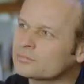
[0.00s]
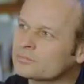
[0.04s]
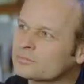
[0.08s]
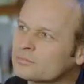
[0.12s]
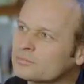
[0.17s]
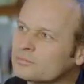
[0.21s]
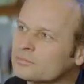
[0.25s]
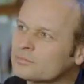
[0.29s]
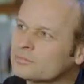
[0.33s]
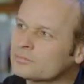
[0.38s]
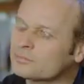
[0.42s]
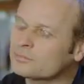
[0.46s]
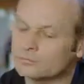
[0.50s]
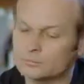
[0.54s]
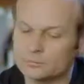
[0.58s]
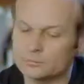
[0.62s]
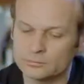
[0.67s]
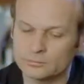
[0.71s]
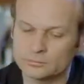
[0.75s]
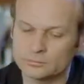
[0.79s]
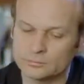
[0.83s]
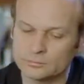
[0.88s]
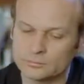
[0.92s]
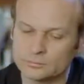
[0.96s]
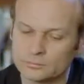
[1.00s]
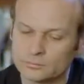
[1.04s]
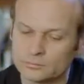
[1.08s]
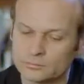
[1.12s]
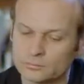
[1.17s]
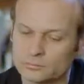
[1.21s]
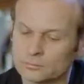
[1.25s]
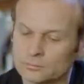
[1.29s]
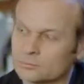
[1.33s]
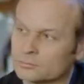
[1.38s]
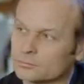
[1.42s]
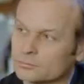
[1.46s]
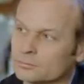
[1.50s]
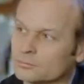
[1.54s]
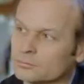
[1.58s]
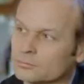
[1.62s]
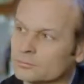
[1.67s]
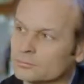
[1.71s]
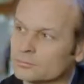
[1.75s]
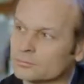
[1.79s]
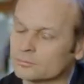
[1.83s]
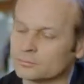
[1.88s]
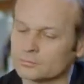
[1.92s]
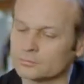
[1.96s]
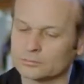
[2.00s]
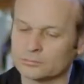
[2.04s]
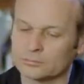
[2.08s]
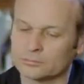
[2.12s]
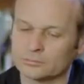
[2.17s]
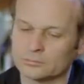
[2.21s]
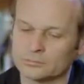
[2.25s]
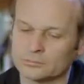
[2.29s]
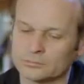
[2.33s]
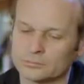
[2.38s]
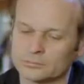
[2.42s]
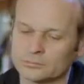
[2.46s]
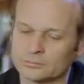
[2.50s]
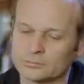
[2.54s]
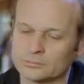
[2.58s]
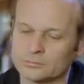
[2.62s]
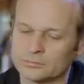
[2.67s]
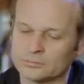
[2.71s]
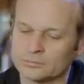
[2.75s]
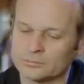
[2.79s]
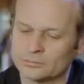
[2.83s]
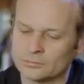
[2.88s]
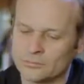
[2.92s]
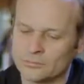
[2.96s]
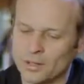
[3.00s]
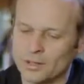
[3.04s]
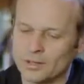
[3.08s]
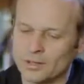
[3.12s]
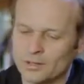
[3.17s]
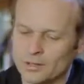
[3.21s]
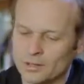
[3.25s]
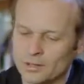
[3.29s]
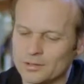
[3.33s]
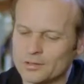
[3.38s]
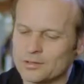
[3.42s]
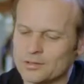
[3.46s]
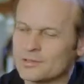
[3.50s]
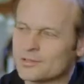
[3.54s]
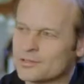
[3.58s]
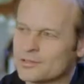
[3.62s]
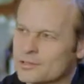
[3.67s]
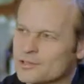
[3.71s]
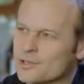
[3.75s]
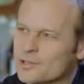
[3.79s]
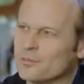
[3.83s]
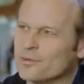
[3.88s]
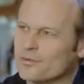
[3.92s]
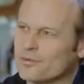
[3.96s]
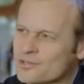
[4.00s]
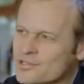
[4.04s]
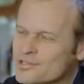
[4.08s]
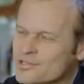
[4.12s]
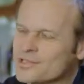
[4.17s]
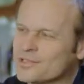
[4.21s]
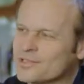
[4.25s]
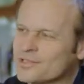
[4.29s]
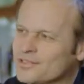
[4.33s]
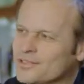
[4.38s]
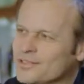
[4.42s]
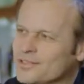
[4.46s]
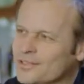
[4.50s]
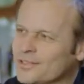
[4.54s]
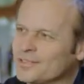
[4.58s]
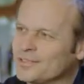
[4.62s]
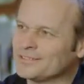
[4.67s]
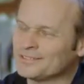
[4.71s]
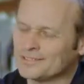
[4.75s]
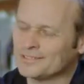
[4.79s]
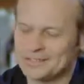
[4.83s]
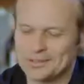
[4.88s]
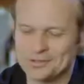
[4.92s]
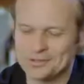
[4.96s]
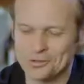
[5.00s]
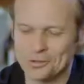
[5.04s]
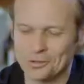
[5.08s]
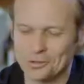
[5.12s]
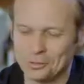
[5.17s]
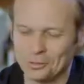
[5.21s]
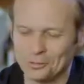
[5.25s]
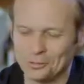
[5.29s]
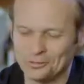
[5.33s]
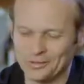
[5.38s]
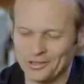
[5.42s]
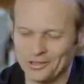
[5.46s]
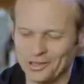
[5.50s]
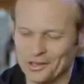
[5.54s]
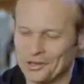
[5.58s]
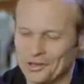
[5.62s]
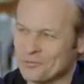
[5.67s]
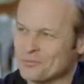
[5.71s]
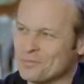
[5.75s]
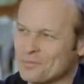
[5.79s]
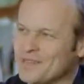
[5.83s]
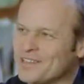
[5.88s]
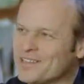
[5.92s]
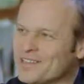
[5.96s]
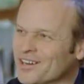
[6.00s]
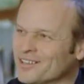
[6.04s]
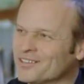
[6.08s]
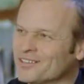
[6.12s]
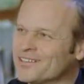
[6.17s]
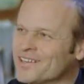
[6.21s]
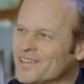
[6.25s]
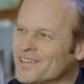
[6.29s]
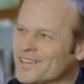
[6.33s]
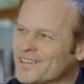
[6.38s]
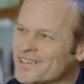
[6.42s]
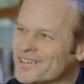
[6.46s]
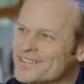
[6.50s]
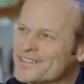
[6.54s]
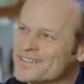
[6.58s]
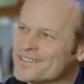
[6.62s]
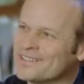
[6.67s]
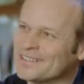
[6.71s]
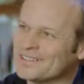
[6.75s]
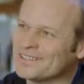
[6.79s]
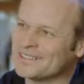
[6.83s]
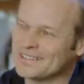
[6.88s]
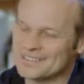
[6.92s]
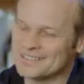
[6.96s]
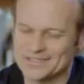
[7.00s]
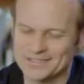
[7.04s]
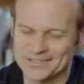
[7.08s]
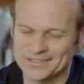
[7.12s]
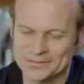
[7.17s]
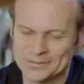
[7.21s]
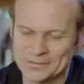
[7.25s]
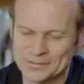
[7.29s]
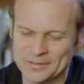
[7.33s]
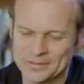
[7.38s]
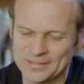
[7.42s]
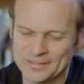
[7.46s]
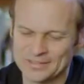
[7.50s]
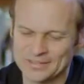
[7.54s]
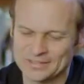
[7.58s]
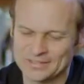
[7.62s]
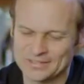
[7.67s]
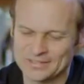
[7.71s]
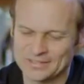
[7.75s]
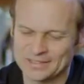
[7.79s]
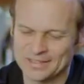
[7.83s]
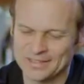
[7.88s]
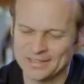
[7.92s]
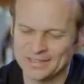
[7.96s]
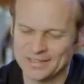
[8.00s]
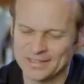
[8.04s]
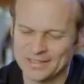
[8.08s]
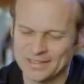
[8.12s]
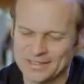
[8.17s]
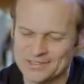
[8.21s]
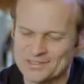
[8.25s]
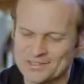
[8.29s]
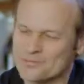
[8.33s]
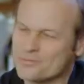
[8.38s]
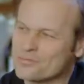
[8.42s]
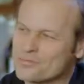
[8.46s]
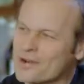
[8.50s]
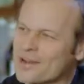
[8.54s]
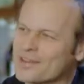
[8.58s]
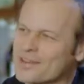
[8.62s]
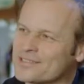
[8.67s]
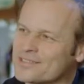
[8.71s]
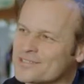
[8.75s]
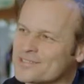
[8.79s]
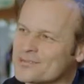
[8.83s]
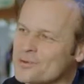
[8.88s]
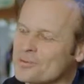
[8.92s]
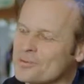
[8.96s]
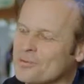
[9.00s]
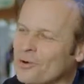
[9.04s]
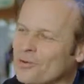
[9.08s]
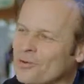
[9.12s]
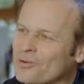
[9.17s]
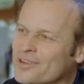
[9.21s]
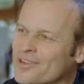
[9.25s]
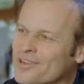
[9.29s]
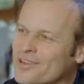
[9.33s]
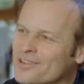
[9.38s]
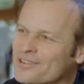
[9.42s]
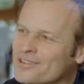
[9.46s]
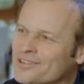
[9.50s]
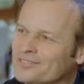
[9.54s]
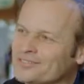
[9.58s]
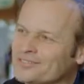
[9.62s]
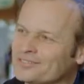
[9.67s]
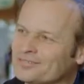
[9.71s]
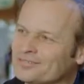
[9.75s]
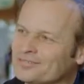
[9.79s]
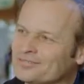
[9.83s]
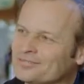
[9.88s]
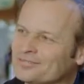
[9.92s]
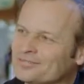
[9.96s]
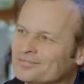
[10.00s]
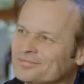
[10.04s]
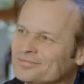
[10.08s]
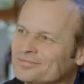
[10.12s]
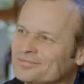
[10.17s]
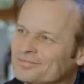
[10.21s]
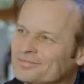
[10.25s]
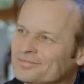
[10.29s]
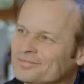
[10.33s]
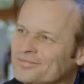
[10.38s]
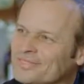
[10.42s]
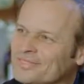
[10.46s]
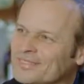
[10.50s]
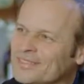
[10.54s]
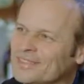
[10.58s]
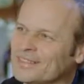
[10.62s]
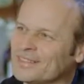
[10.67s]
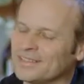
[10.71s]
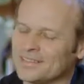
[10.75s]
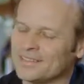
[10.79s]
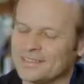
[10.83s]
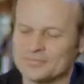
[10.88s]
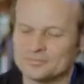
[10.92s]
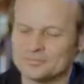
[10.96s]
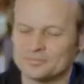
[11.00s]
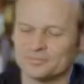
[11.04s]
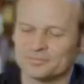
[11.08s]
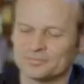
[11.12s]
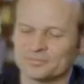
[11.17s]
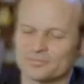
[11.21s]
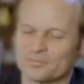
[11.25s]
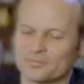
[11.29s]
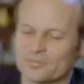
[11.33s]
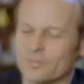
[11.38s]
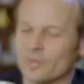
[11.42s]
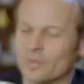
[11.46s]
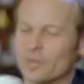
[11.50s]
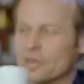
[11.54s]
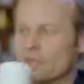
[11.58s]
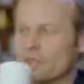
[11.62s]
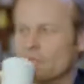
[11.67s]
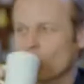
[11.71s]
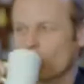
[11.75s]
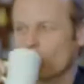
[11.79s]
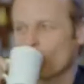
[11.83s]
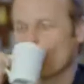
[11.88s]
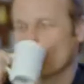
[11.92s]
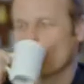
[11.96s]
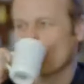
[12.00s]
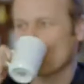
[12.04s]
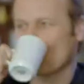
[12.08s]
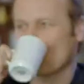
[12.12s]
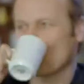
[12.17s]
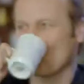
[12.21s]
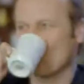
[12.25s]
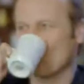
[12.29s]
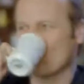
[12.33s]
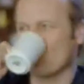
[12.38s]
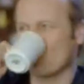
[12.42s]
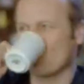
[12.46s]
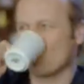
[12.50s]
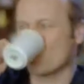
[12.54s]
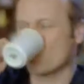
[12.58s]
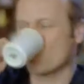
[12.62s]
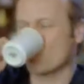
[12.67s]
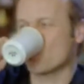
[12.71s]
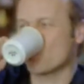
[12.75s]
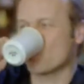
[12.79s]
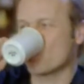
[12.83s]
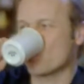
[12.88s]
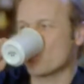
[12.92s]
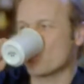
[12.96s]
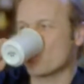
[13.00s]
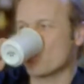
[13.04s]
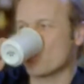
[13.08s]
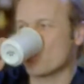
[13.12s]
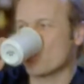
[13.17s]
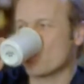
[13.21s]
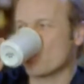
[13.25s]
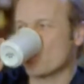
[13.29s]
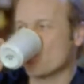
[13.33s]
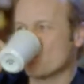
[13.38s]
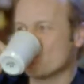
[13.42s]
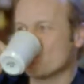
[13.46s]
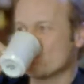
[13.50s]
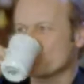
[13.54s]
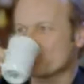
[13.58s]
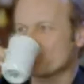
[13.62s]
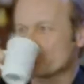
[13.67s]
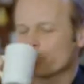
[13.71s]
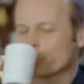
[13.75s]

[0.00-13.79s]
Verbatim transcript: did you guys go shooting slingshots and bows and arrows and do research? Some of us did, yeah. there were all a lot of big gun guys that uh -huh. had uh-huh. to uh, yeah, get some practice with bow and arrow. Uh, so I know when we make our games and we're